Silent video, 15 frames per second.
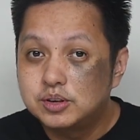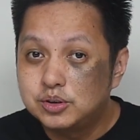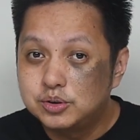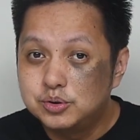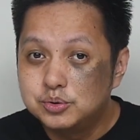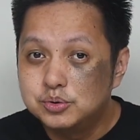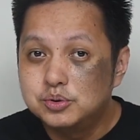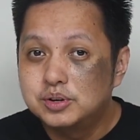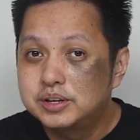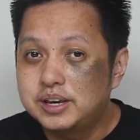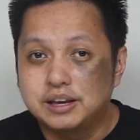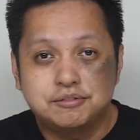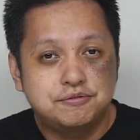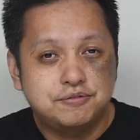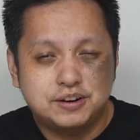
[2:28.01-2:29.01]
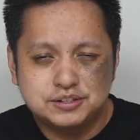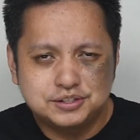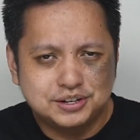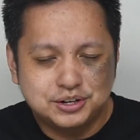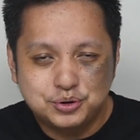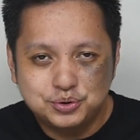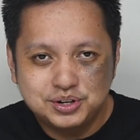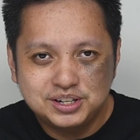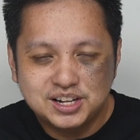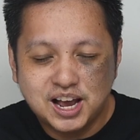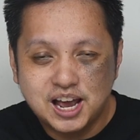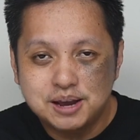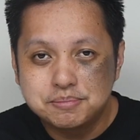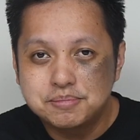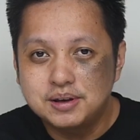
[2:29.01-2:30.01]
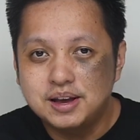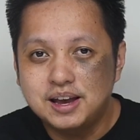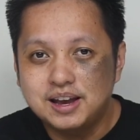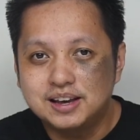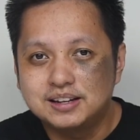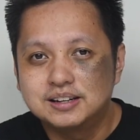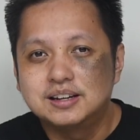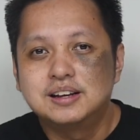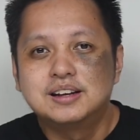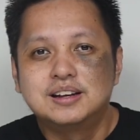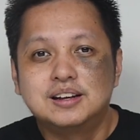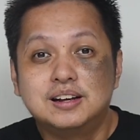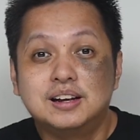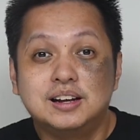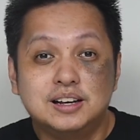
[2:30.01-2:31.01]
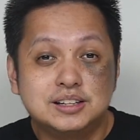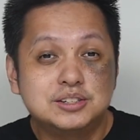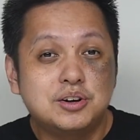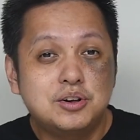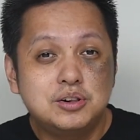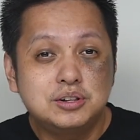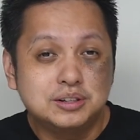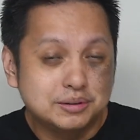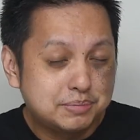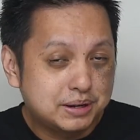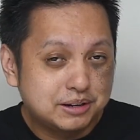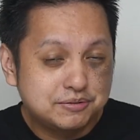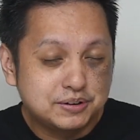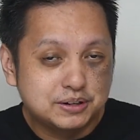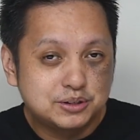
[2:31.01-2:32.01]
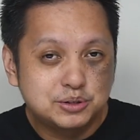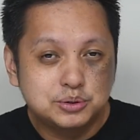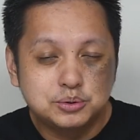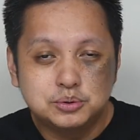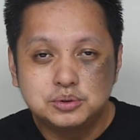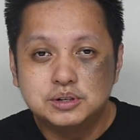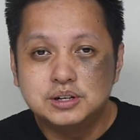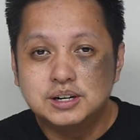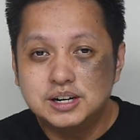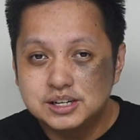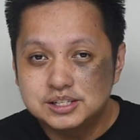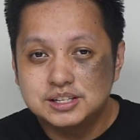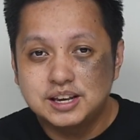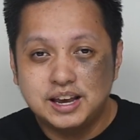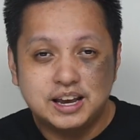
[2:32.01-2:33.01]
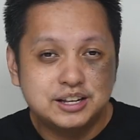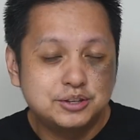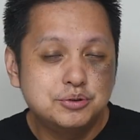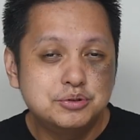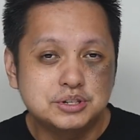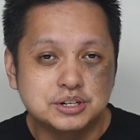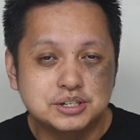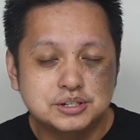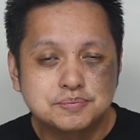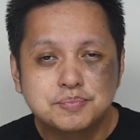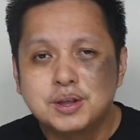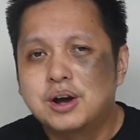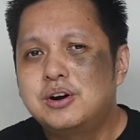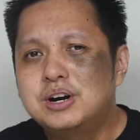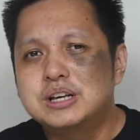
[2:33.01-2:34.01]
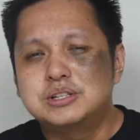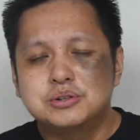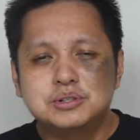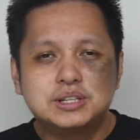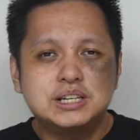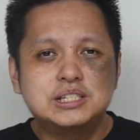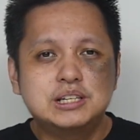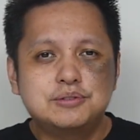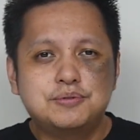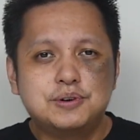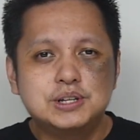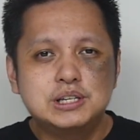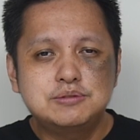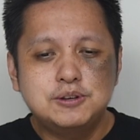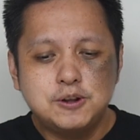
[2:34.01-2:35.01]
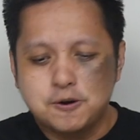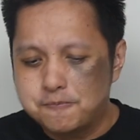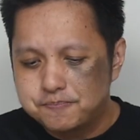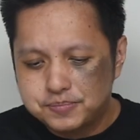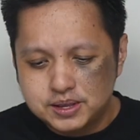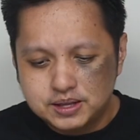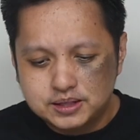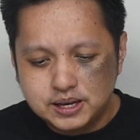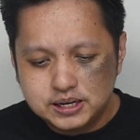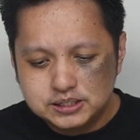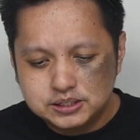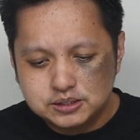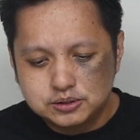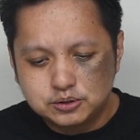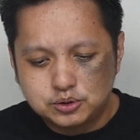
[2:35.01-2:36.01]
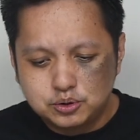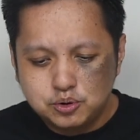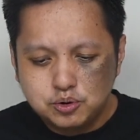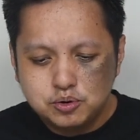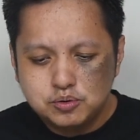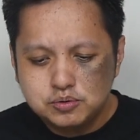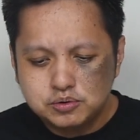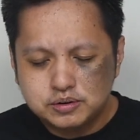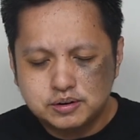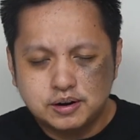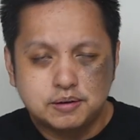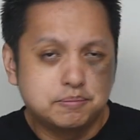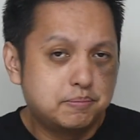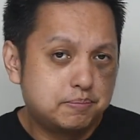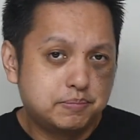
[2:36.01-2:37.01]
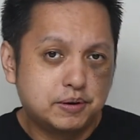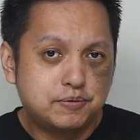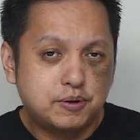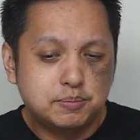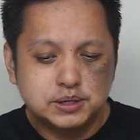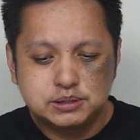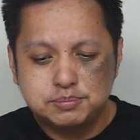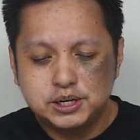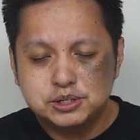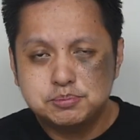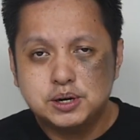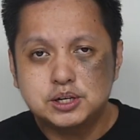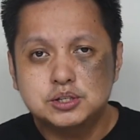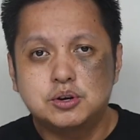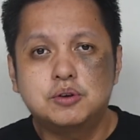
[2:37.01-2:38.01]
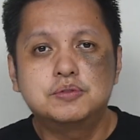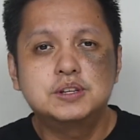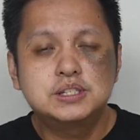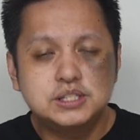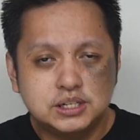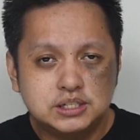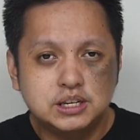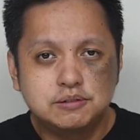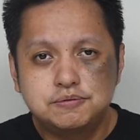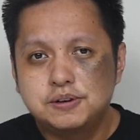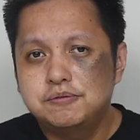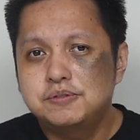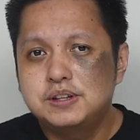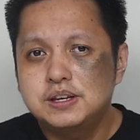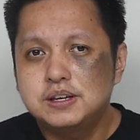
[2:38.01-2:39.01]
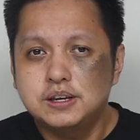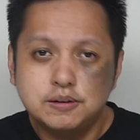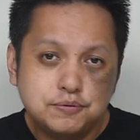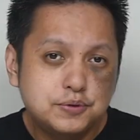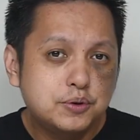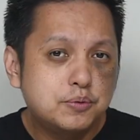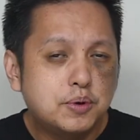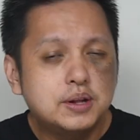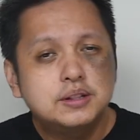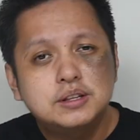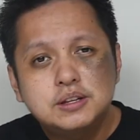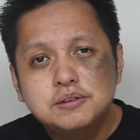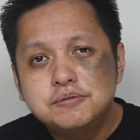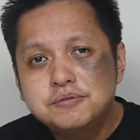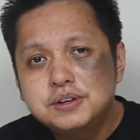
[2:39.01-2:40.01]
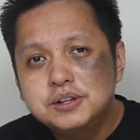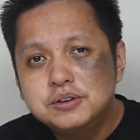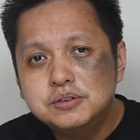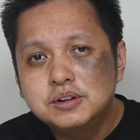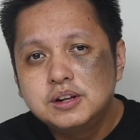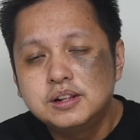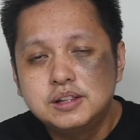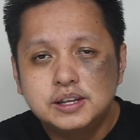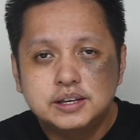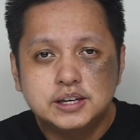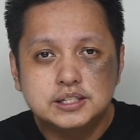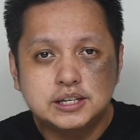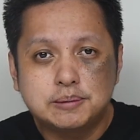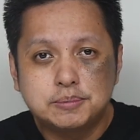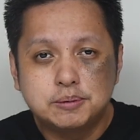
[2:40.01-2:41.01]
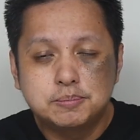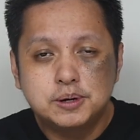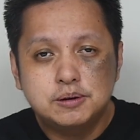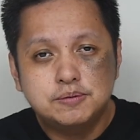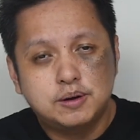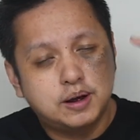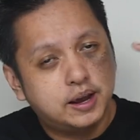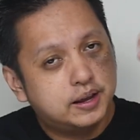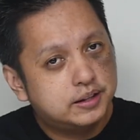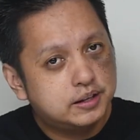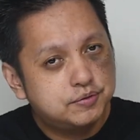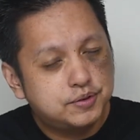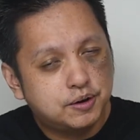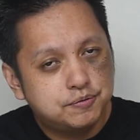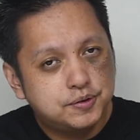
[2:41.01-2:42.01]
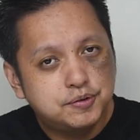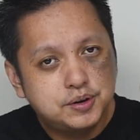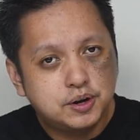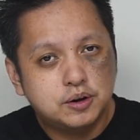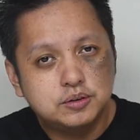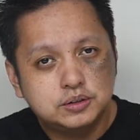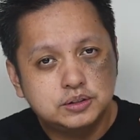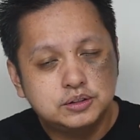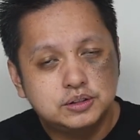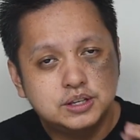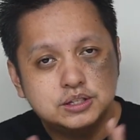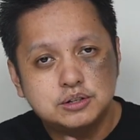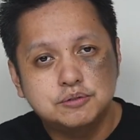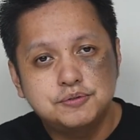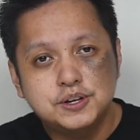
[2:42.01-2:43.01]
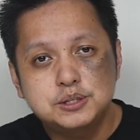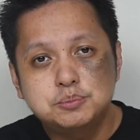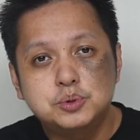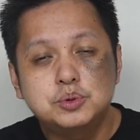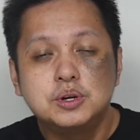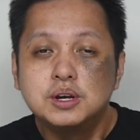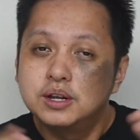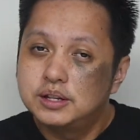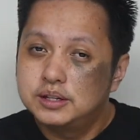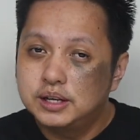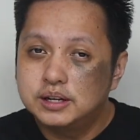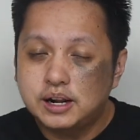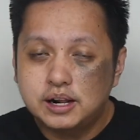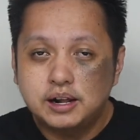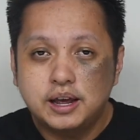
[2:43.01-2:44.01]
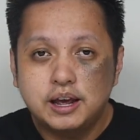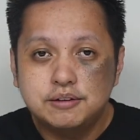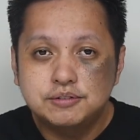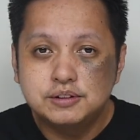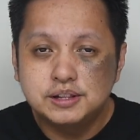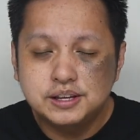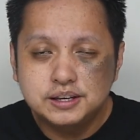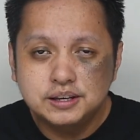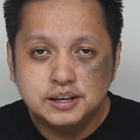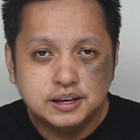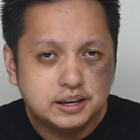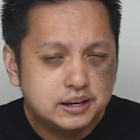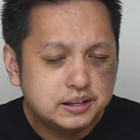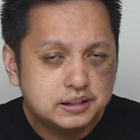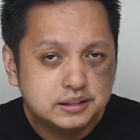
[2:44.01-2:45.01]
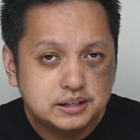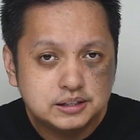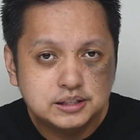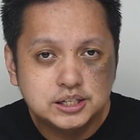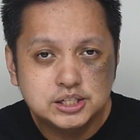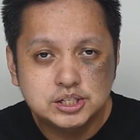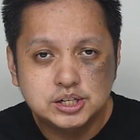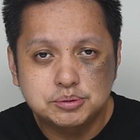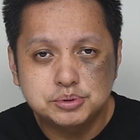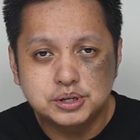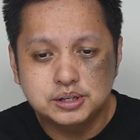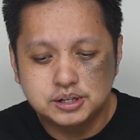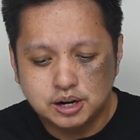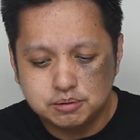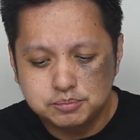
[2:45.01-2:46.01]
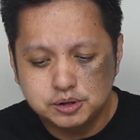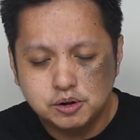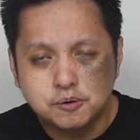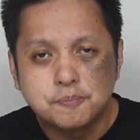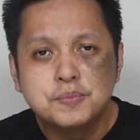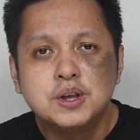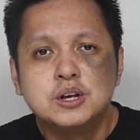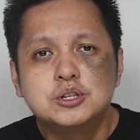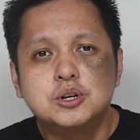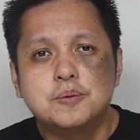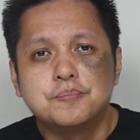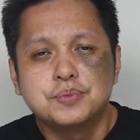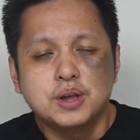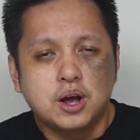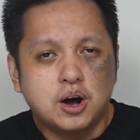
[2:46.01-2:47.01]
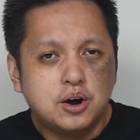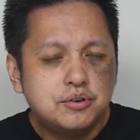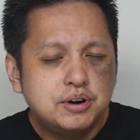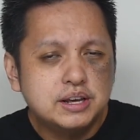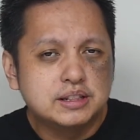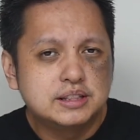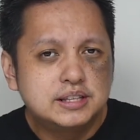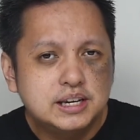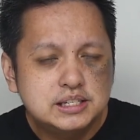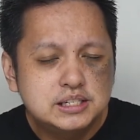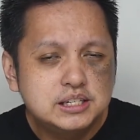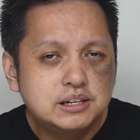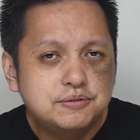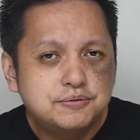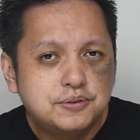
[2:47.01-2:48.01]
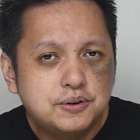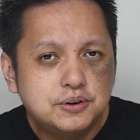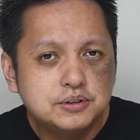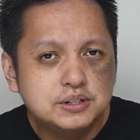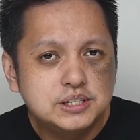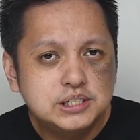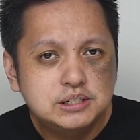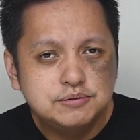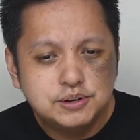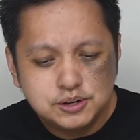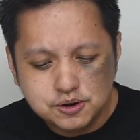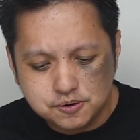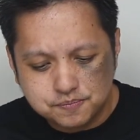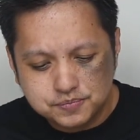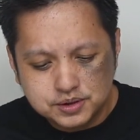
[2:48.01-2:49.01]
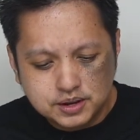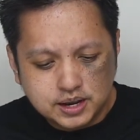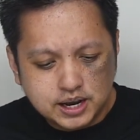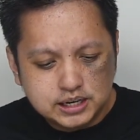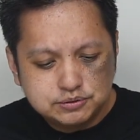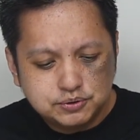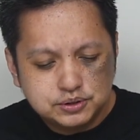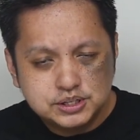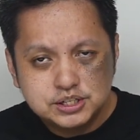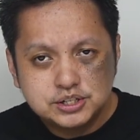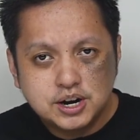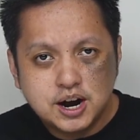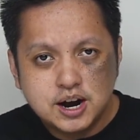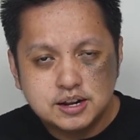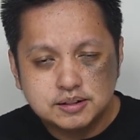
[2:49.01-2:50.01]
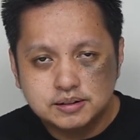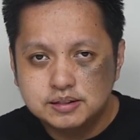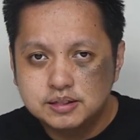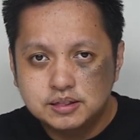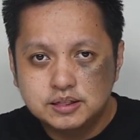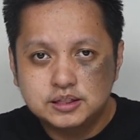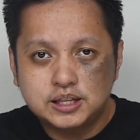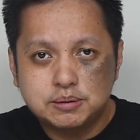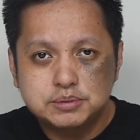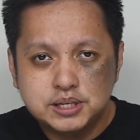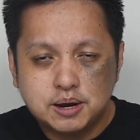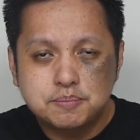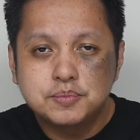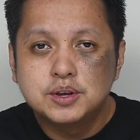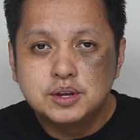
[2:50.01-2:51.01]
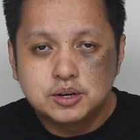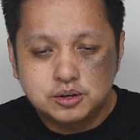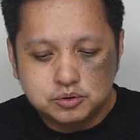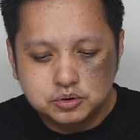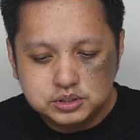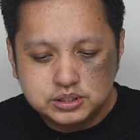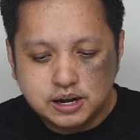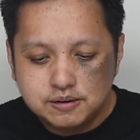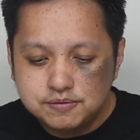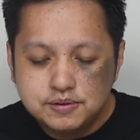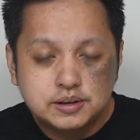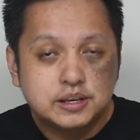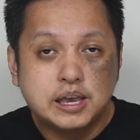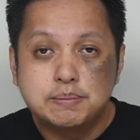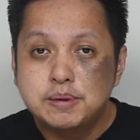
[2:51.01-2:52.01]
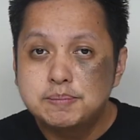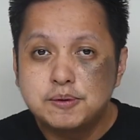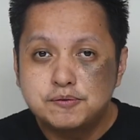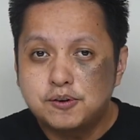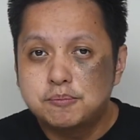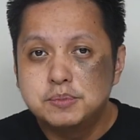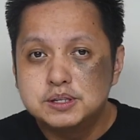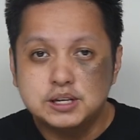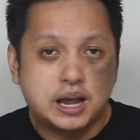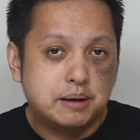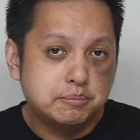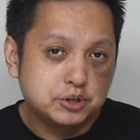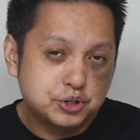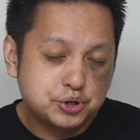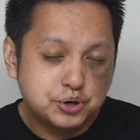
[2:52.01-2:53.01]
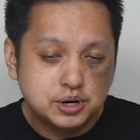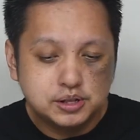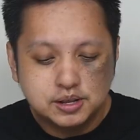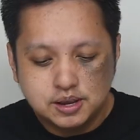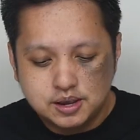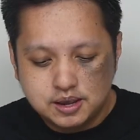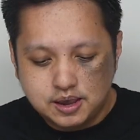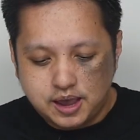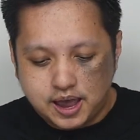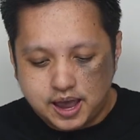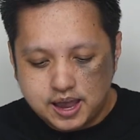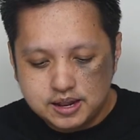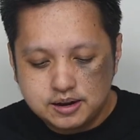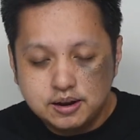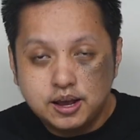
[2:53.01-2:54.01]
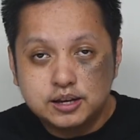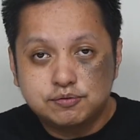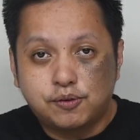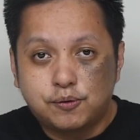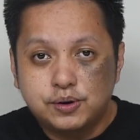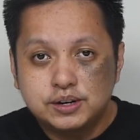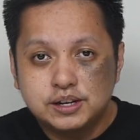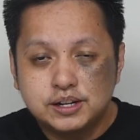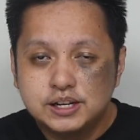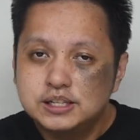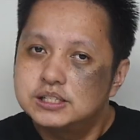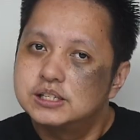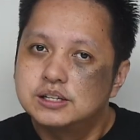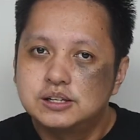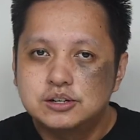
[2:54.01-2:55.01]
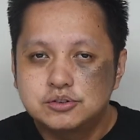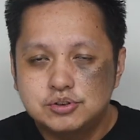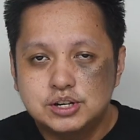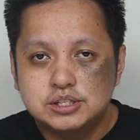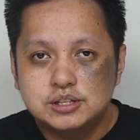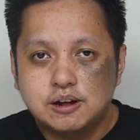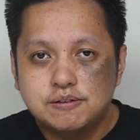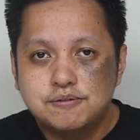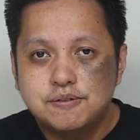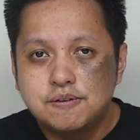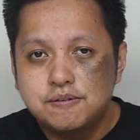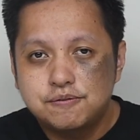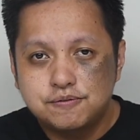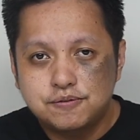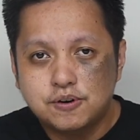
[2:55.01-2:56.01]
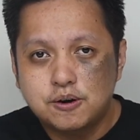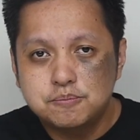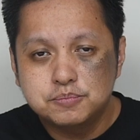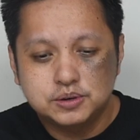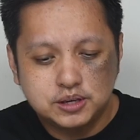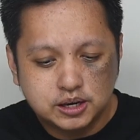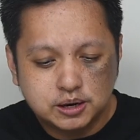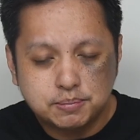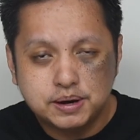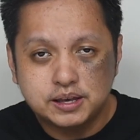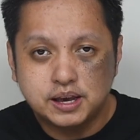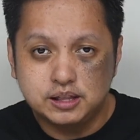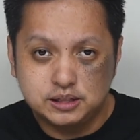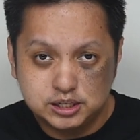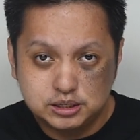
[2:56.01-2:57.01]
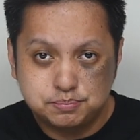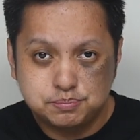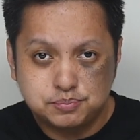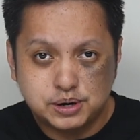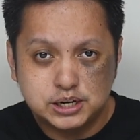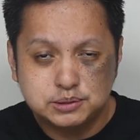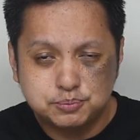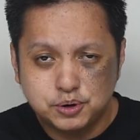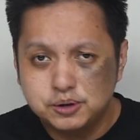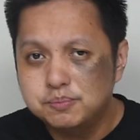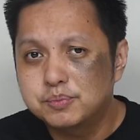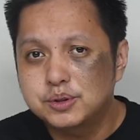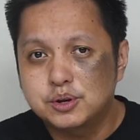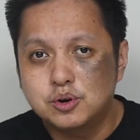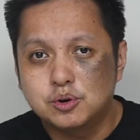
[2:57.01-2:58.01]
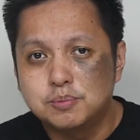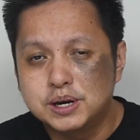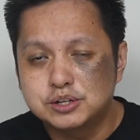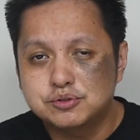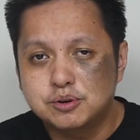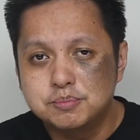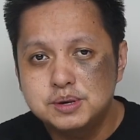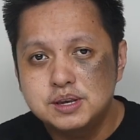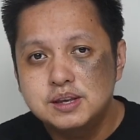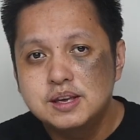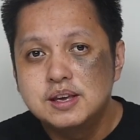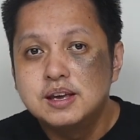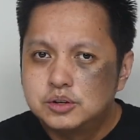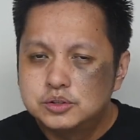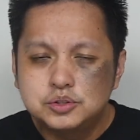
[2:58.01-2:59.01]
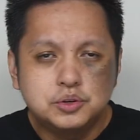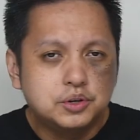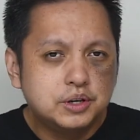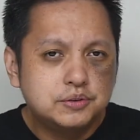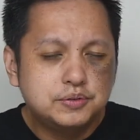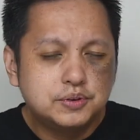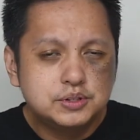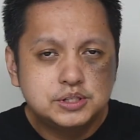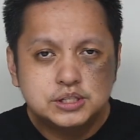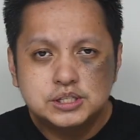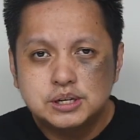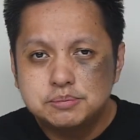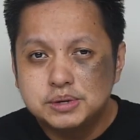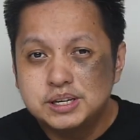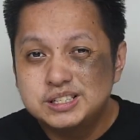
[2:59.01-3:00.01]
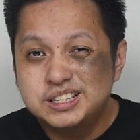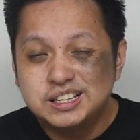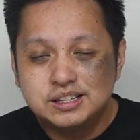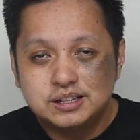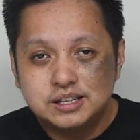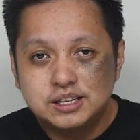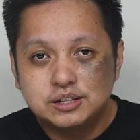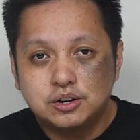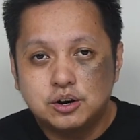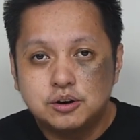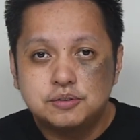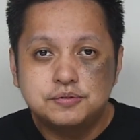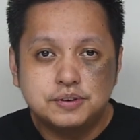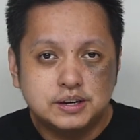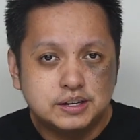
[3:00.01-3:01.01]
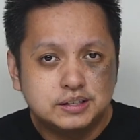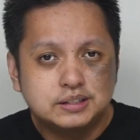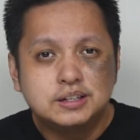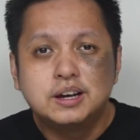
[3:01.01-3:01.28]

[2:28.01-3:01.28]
you get faster encoding time and it's all the benefit to us and users. All right, so that's it for this video. There's no performance benchmarks of the 1650. If you want, the video link is up above. And if you're viewing this on Facebook, then I have a link in the description down below. So, all right, that's it for this video. As for this card, thumbs up, good stuff, gaming performance, I'm assured. And for what it is, great stuff from Gigabyte at this price point, go back from me. So if your system is in need of an